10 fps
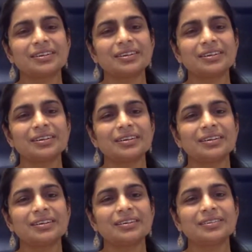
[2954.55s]

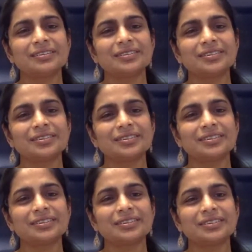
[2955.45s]

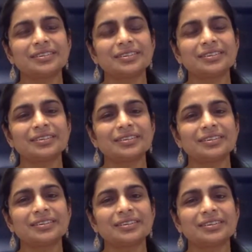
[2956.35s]

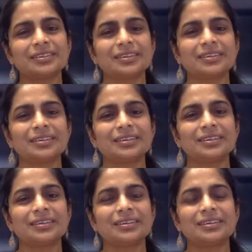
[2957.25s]

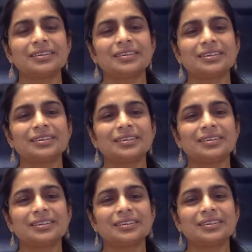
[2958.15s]

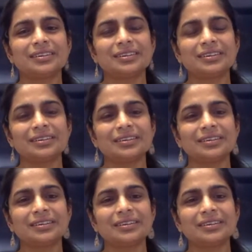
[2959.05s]

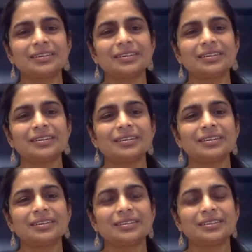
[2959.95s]

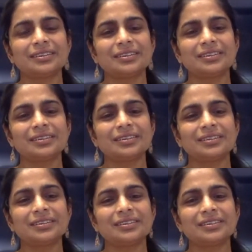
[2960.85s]

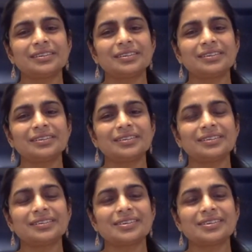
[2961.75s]
This person isn't speaking.